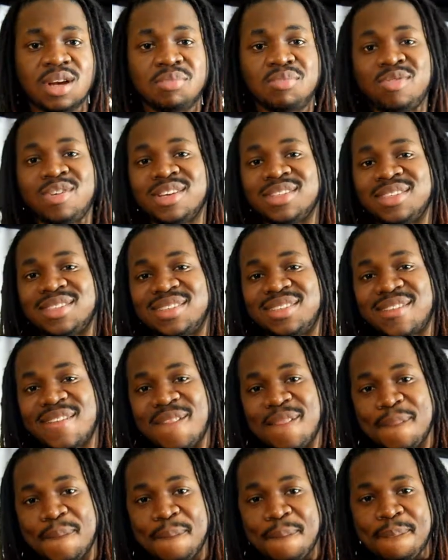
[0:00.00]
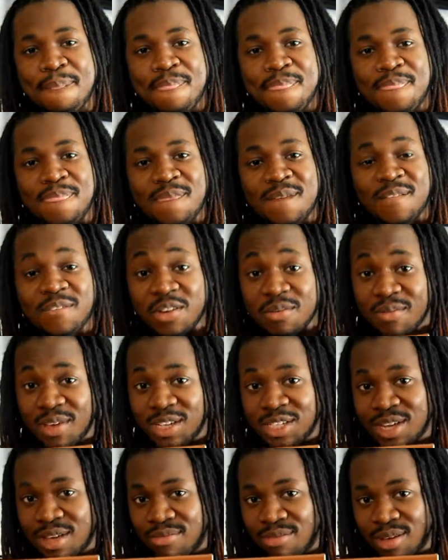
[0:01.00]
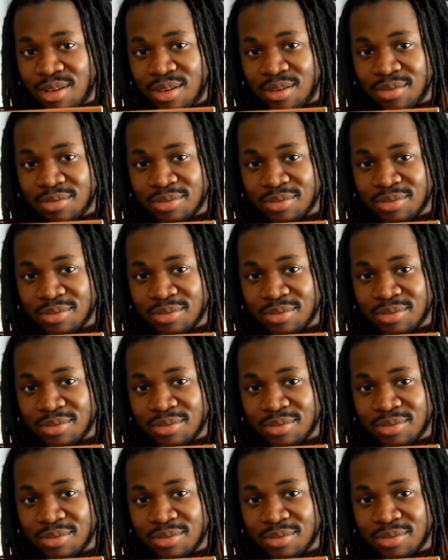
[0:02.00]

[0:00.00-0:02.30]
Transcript: present from HIV?